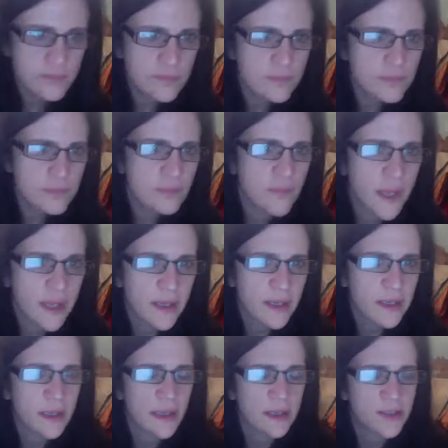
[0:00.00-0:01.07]
My
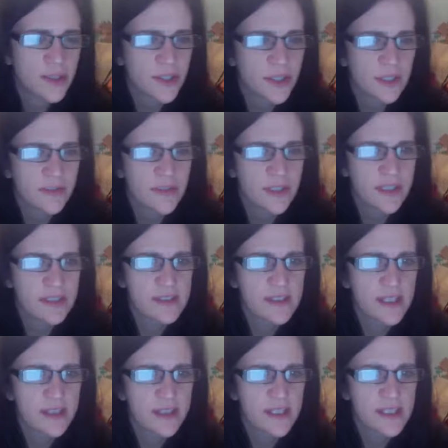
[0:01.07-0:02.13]
alternative is there
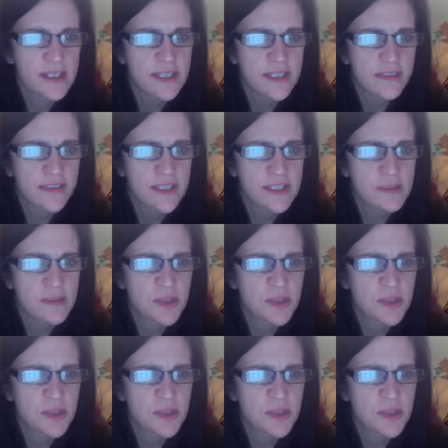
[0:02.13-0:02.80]
is a difference between